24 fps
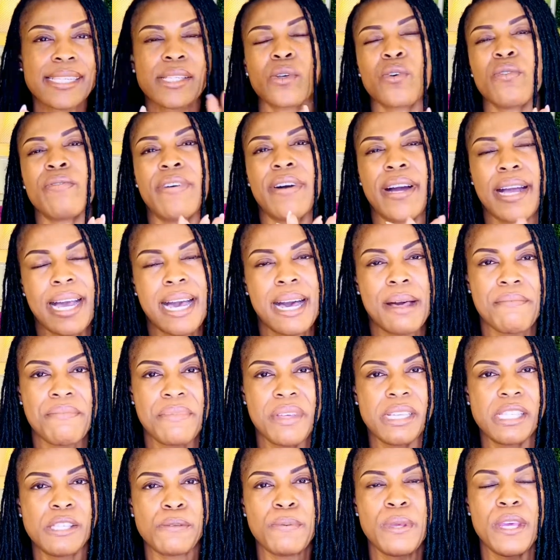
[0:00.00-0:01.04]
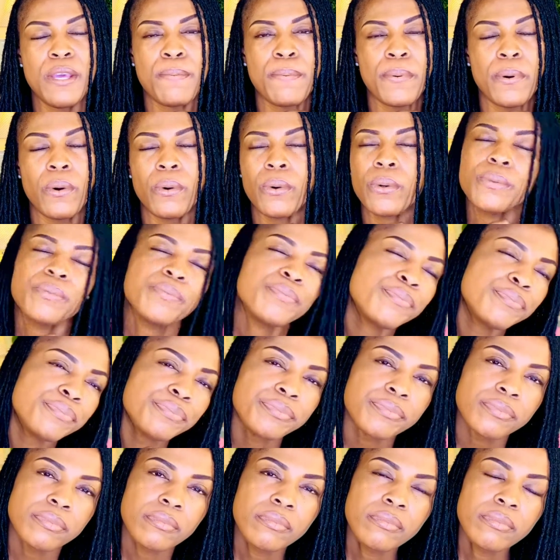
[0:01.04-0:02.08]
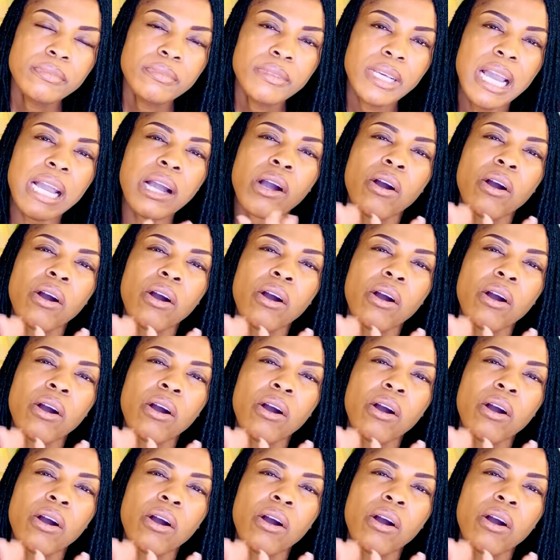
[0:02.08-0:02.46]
overcome these people? And God